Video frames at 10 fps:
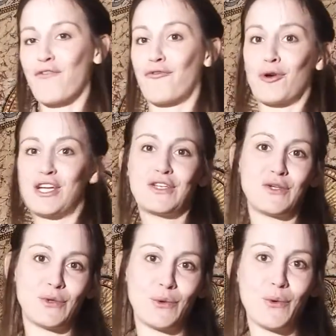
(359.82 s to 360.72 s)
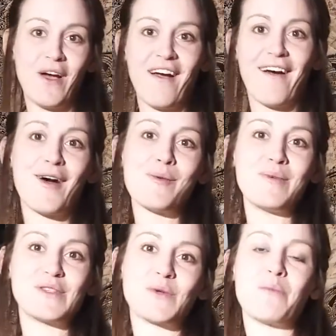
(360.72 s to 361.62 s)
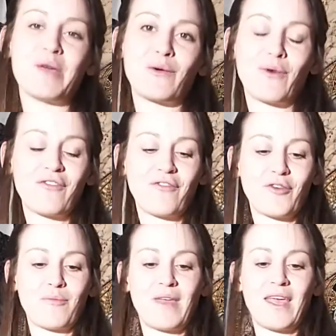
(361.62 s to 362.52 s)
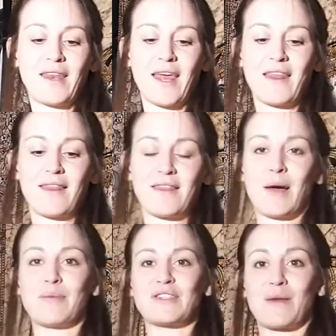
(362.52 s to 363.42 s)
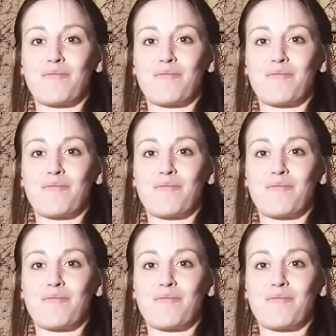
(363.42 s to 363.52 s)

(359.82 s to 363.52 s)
42 is a big one for me, and numbers that